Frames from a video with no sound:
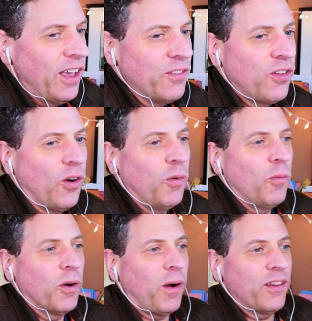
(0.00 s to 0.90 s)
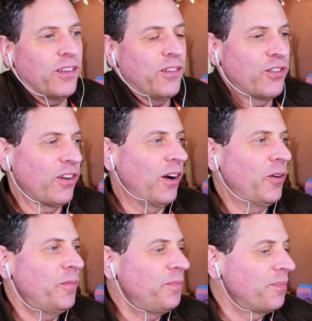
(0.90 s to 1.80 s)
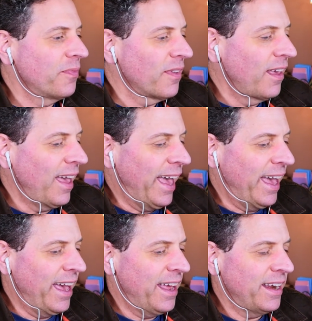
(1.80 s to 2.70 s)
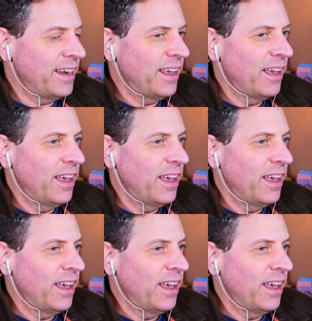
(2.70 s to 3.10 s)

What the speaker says: And so we're watching this show, and